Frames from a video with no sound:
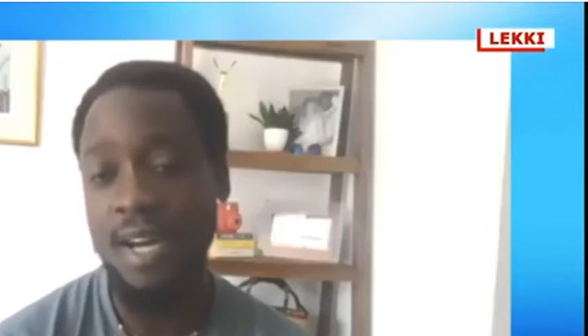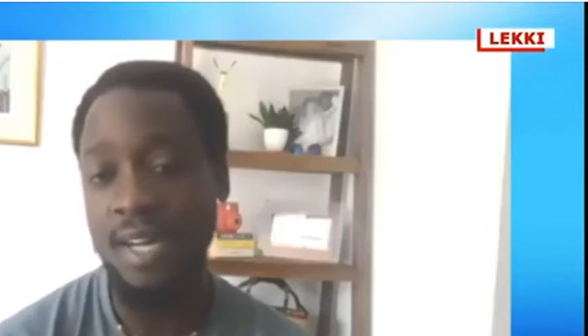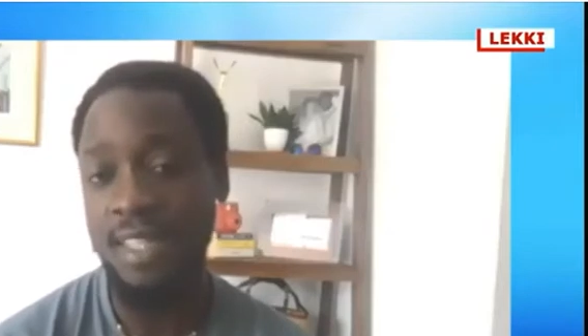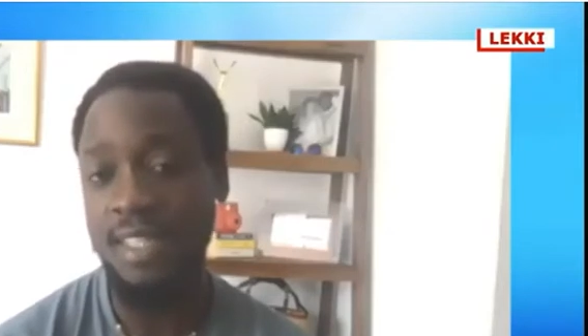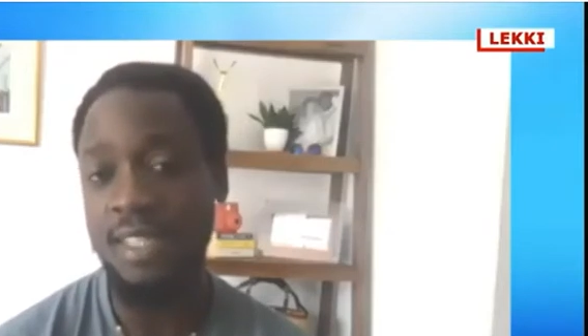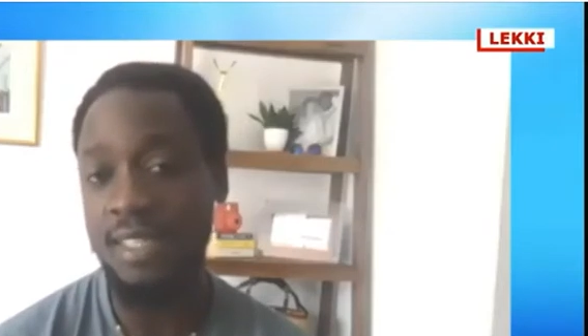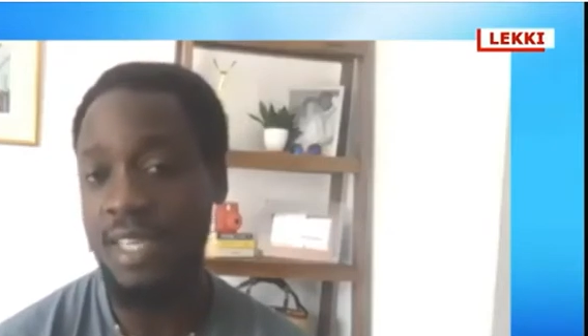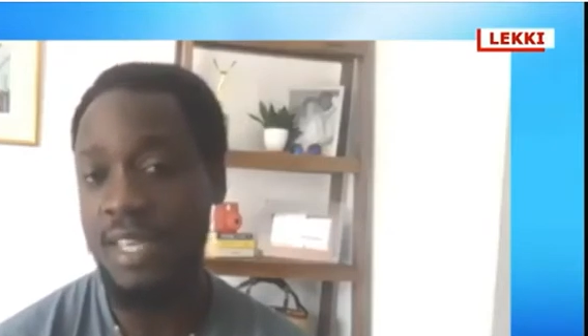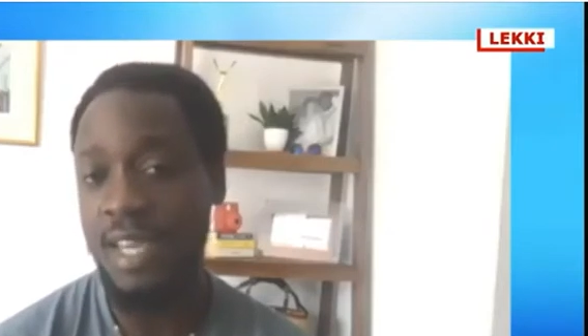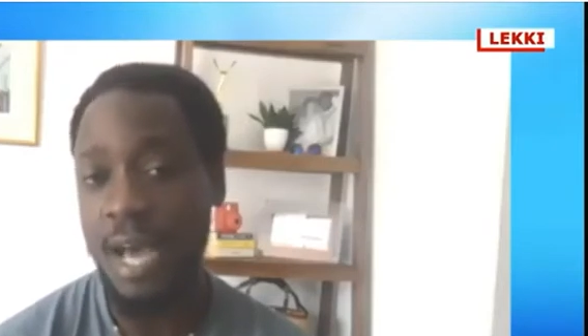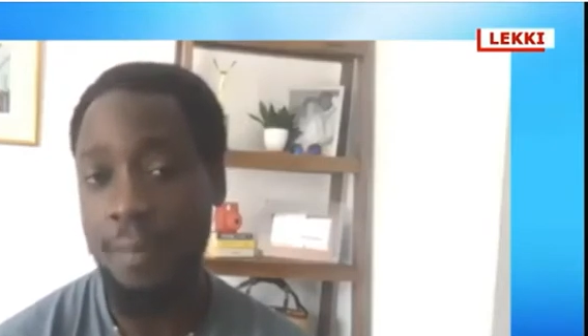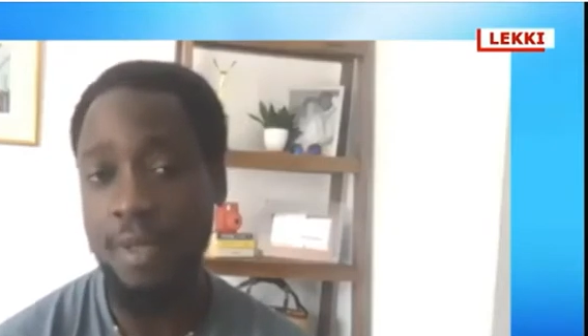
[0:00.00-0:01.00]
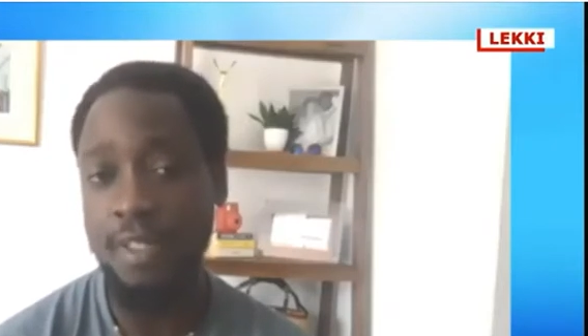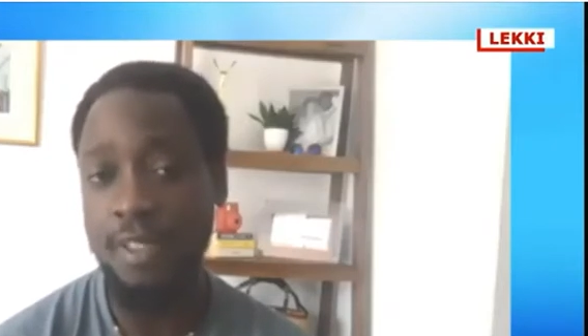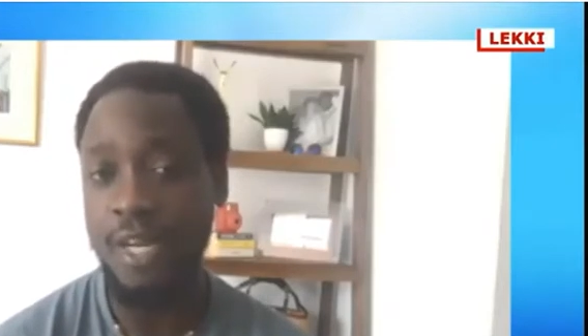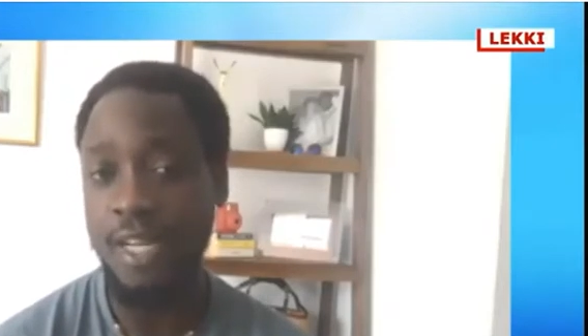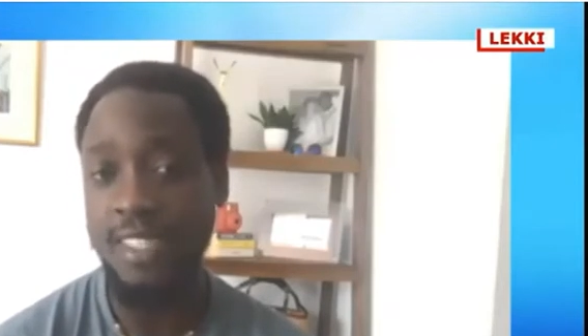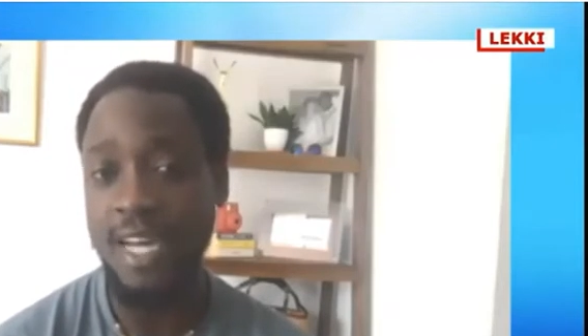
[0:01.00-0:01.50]
and I think that the
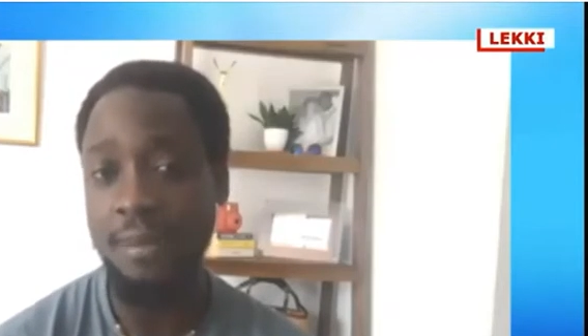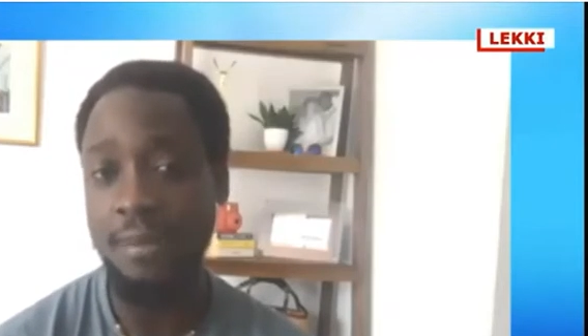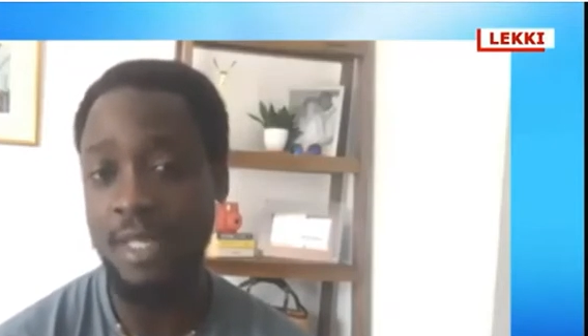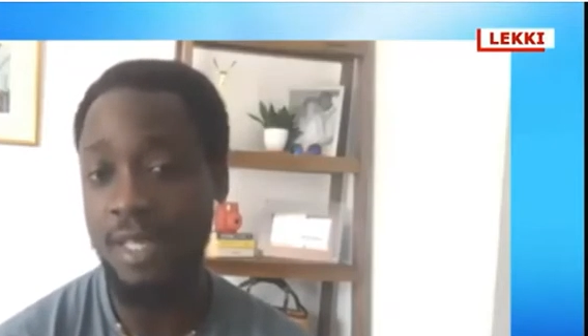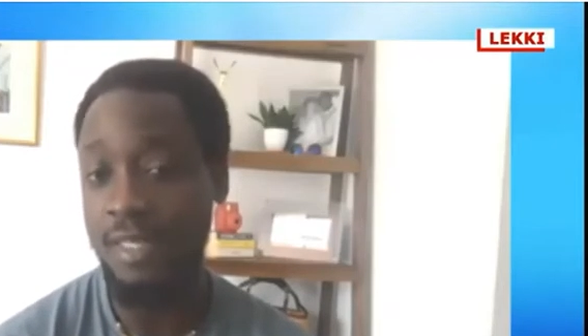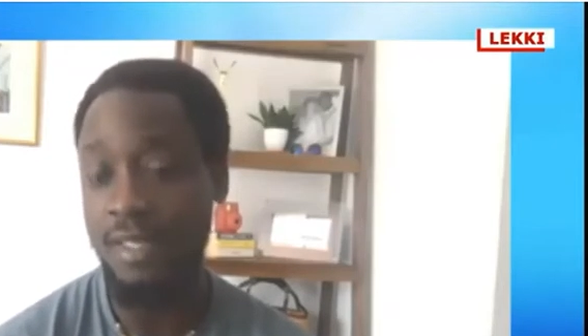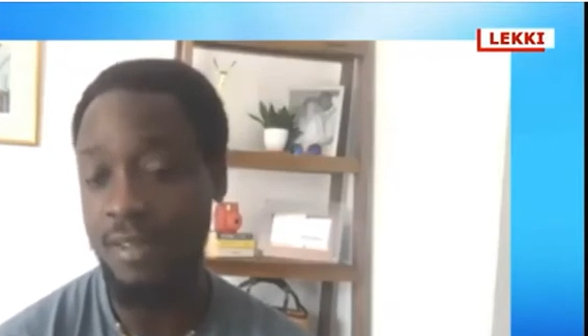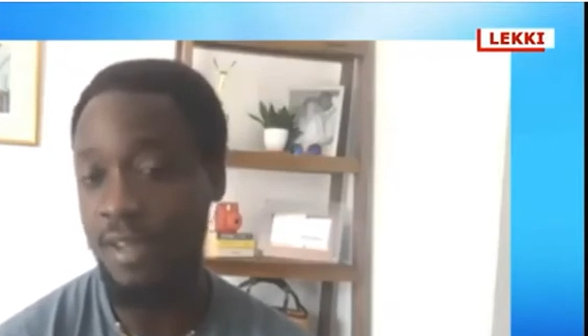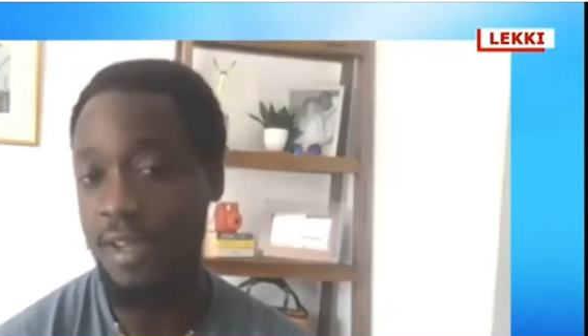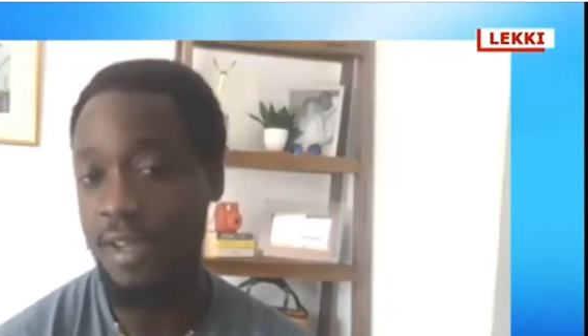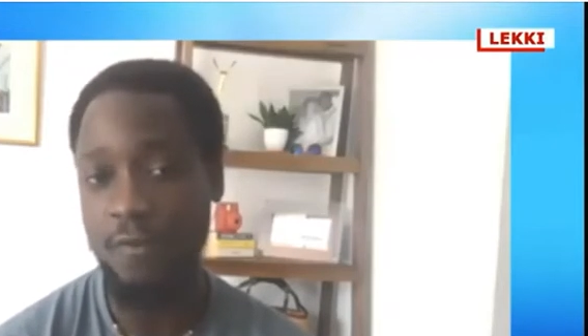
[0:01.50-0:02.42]
ability to adapt is